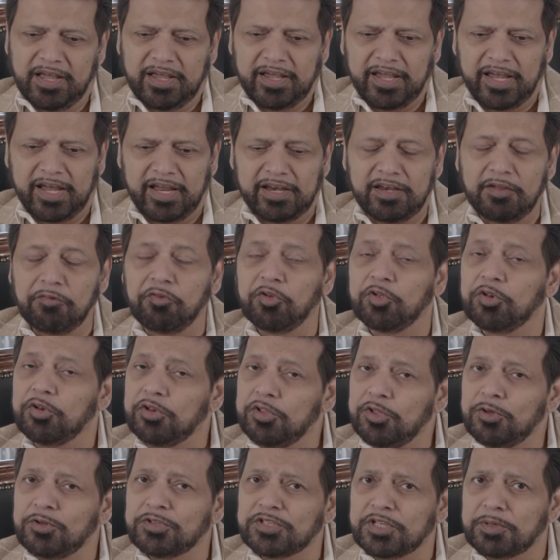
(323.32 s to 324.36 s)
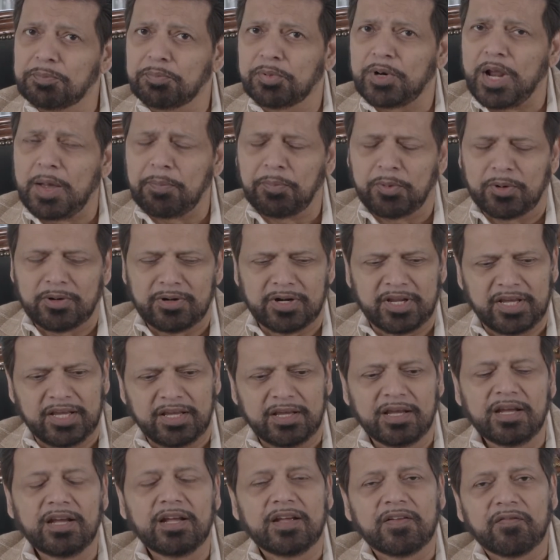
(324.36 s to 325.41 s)
And if you use it properly,
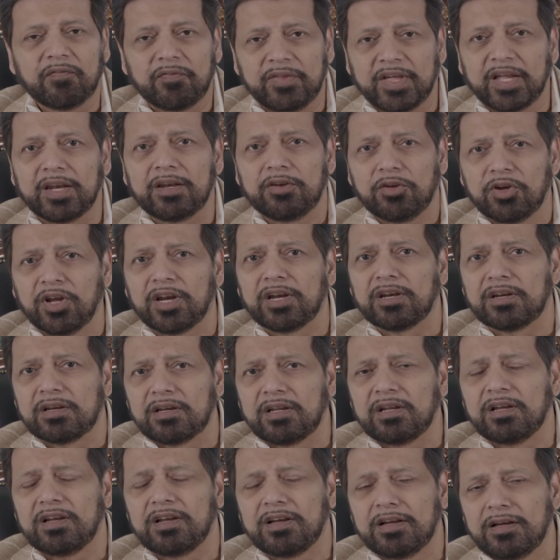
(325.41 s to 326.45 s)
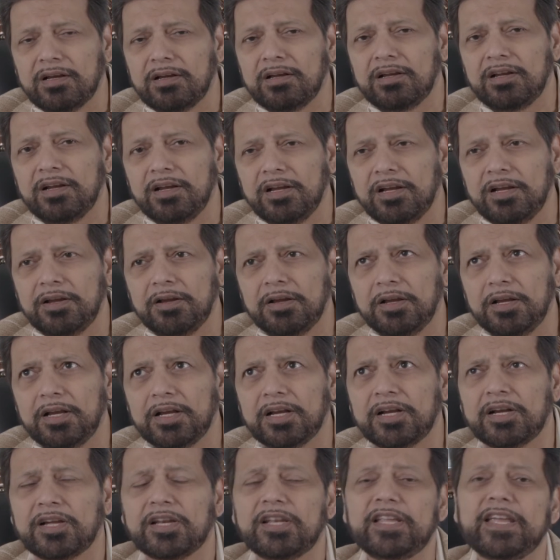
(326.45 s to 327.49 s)
then you can
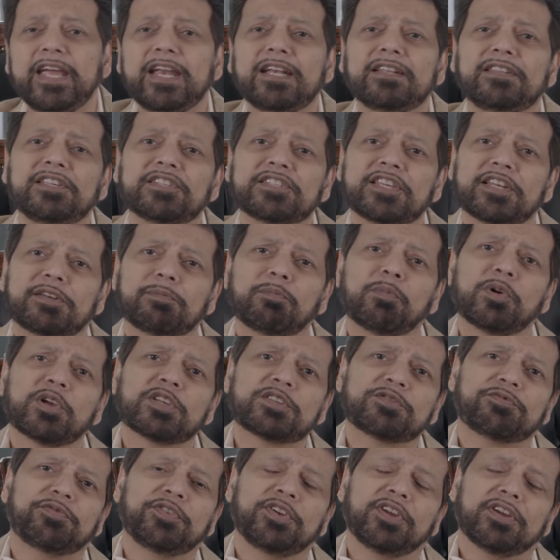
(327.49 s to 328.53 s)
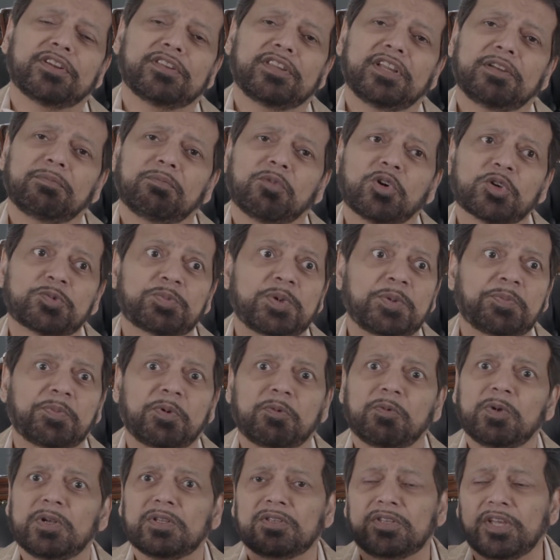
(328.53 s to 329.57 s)
create this atmosphere that most people
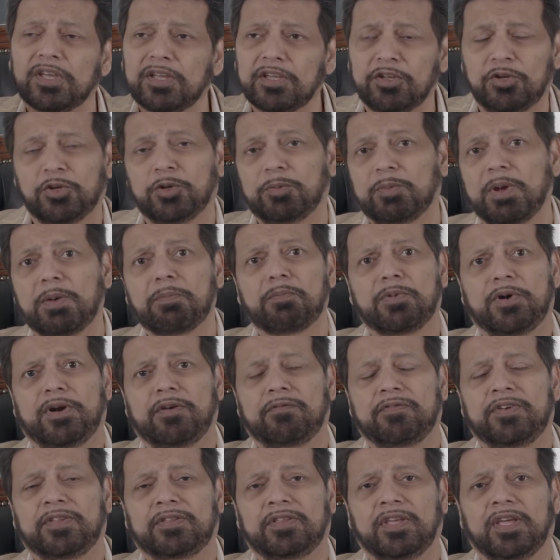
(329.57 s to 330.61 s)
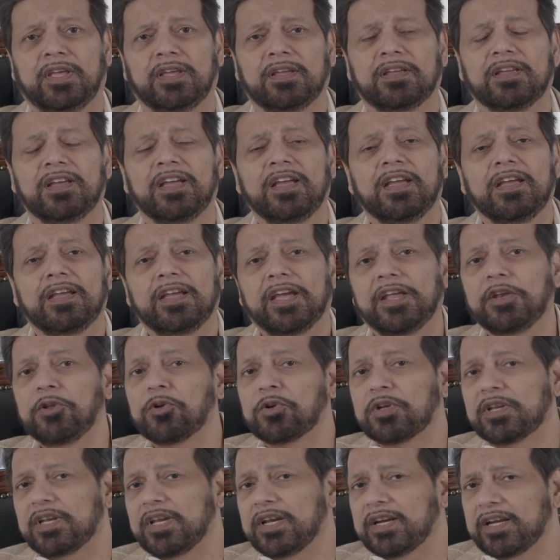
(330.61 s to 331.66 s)
will think you remember everything and you
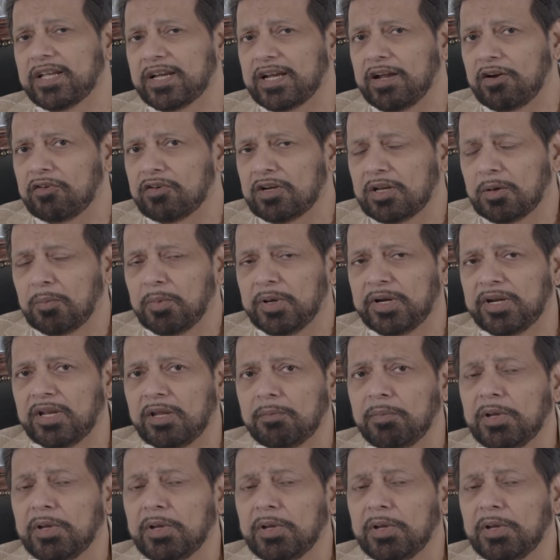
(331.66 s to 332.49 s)
create accountability.